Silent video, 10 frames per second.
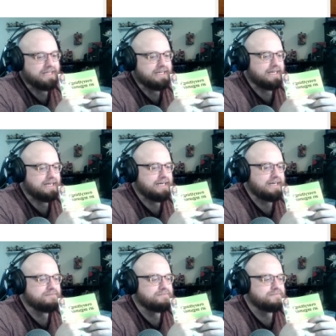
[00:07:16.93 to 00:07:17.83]

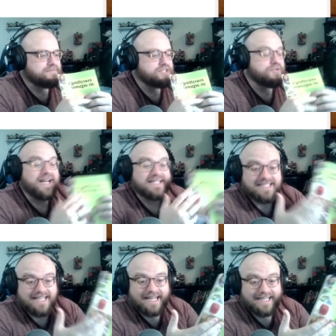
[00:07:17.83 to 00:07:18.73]
So that's
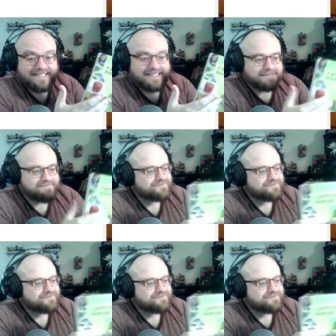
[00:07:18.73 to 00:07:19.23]
the idea.